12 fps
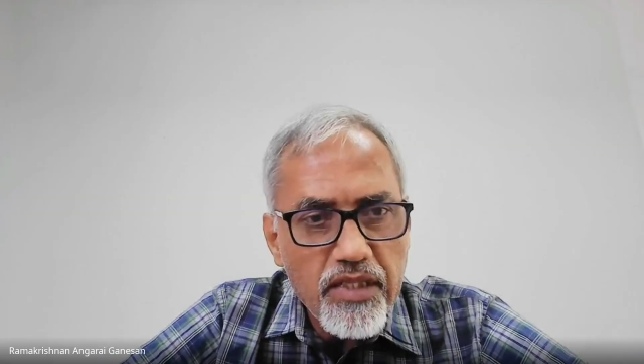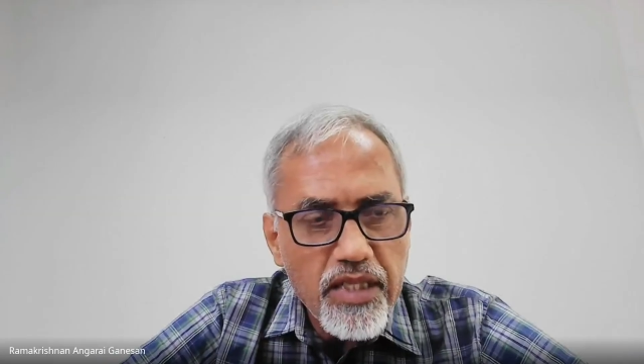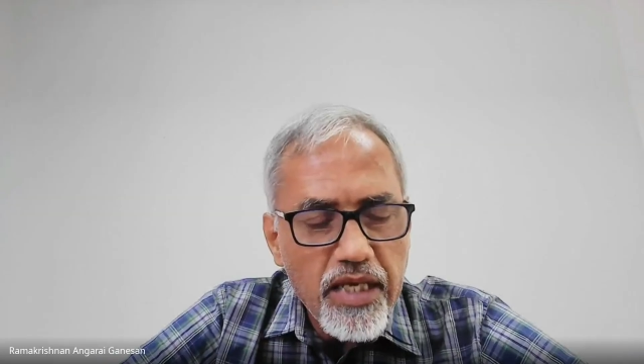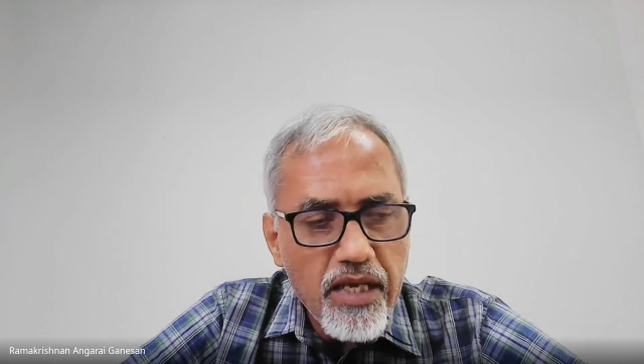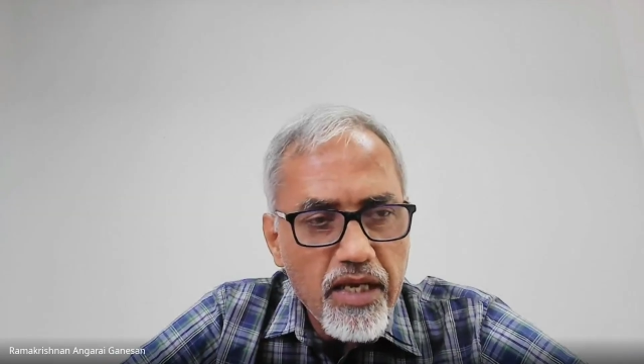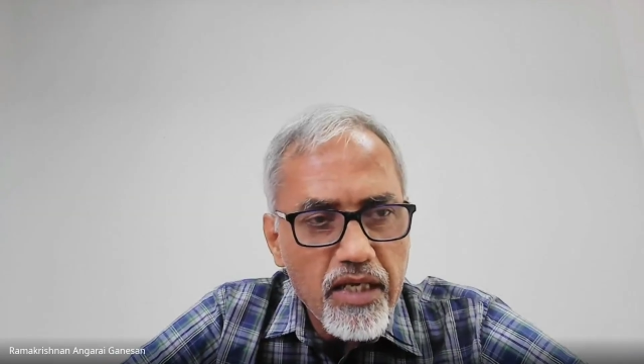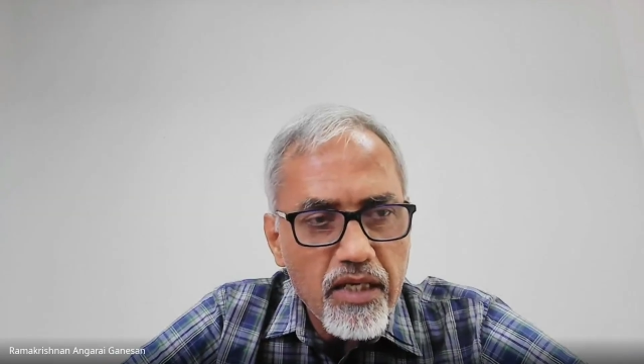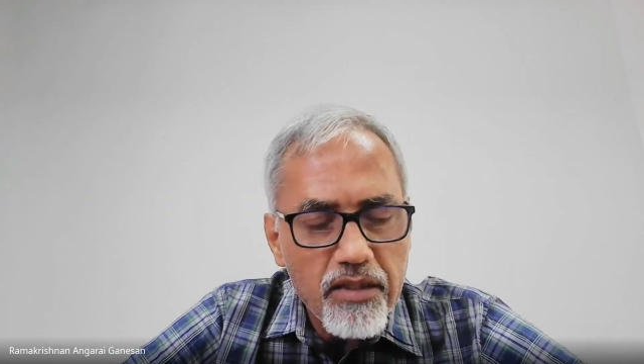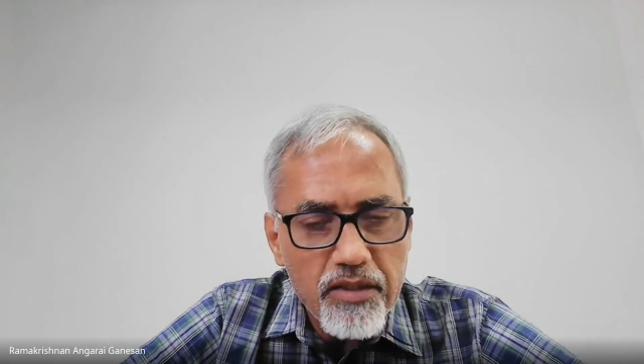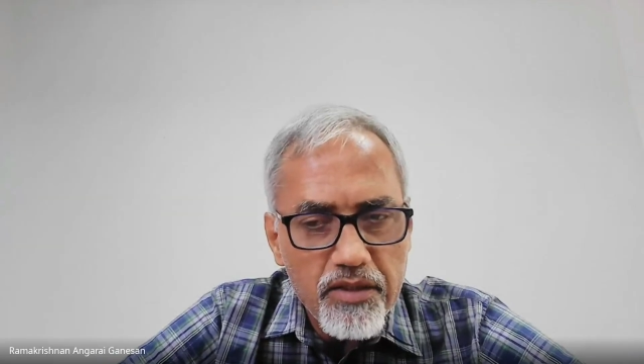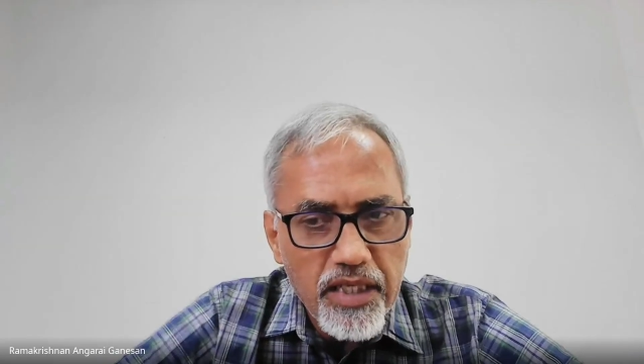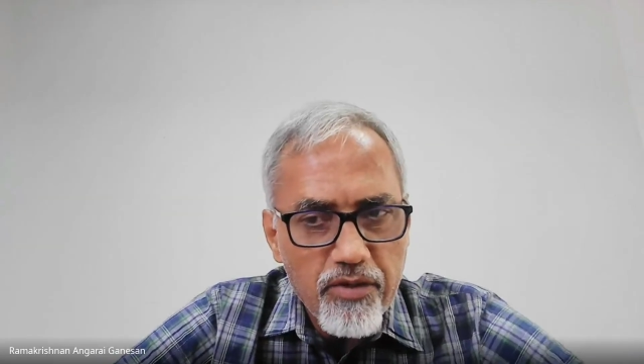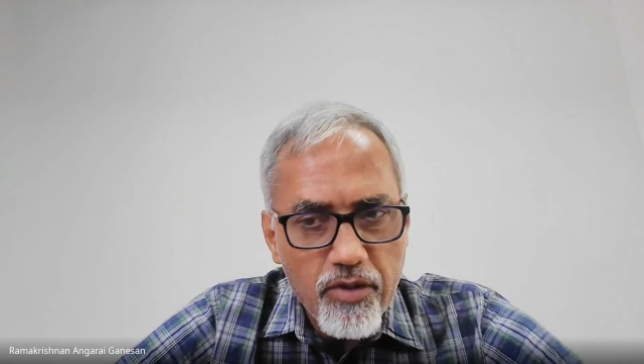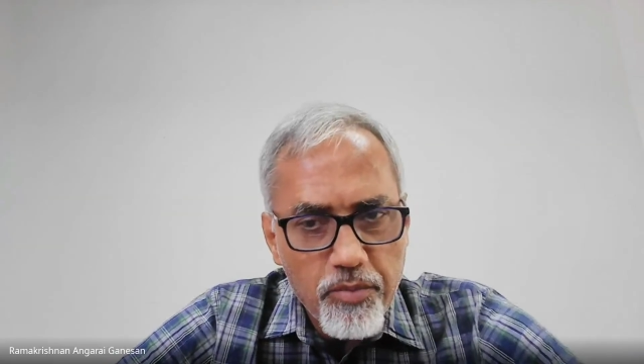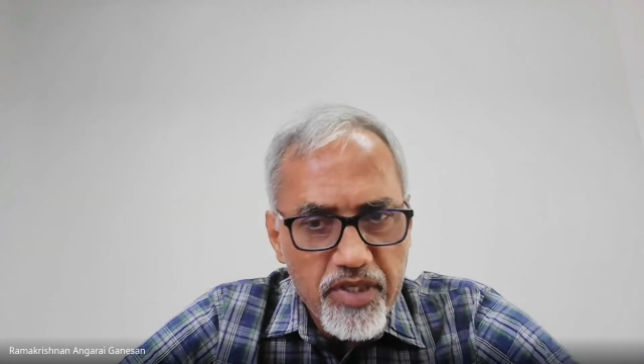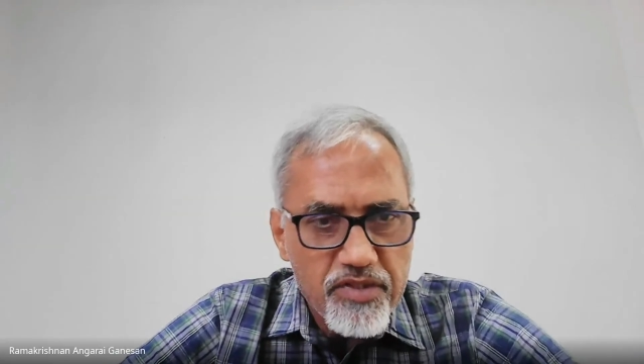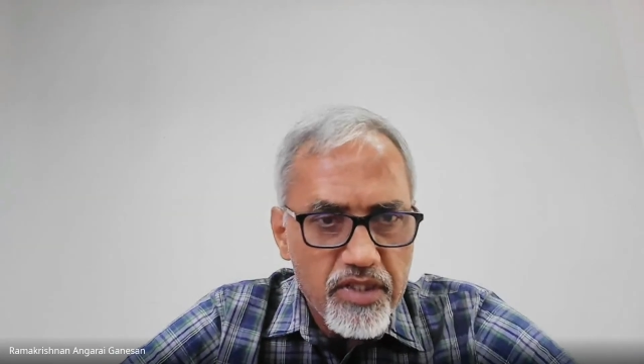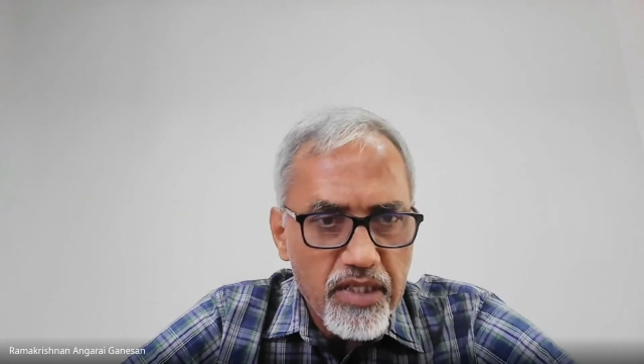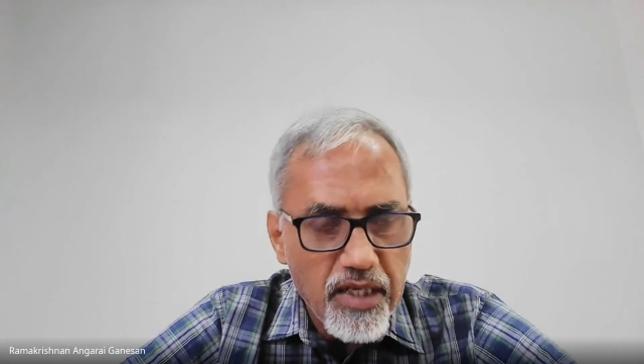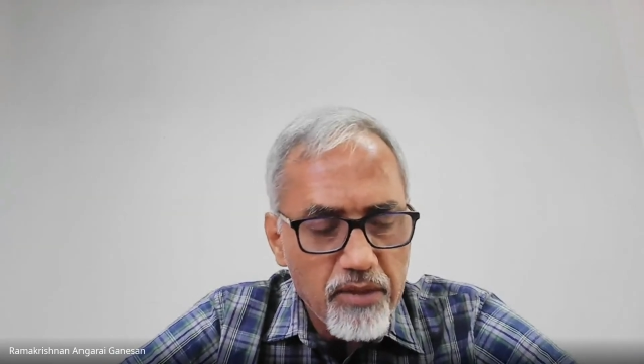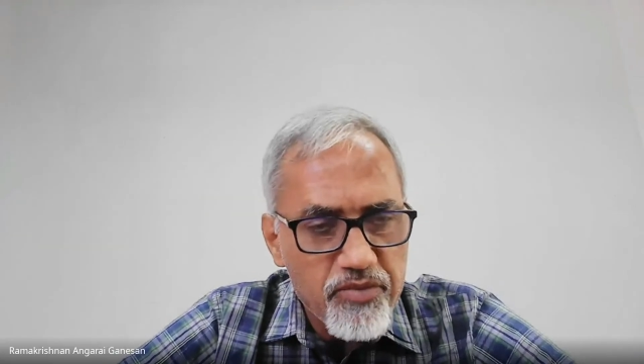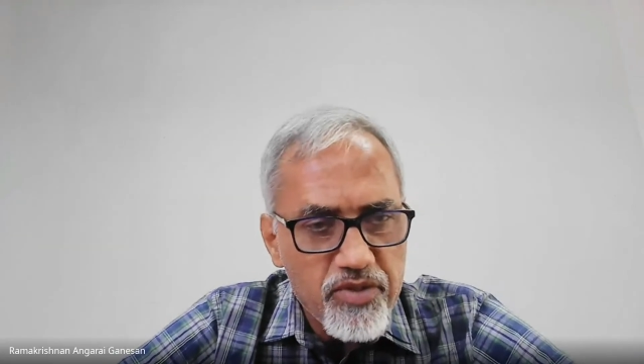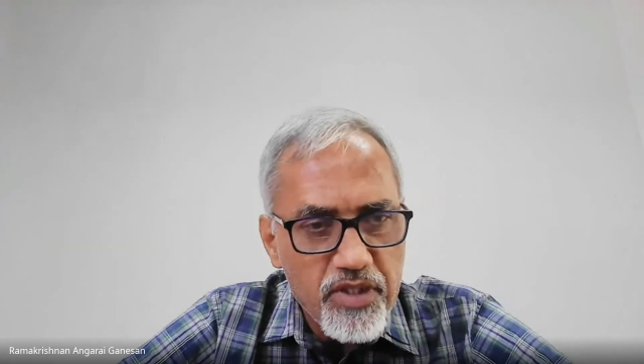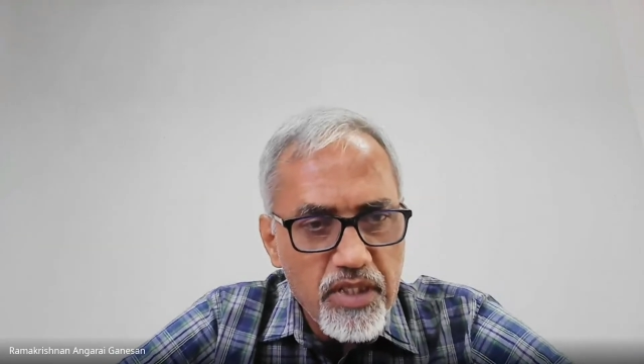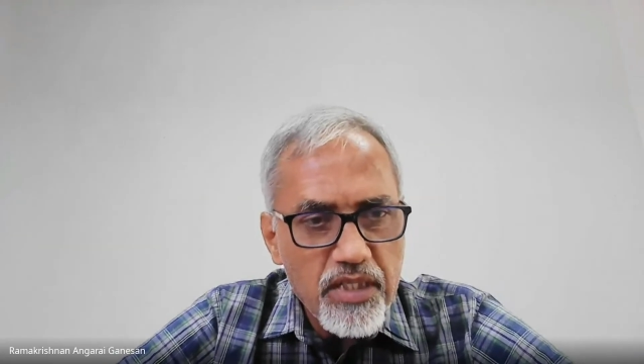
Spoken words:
the new person comes,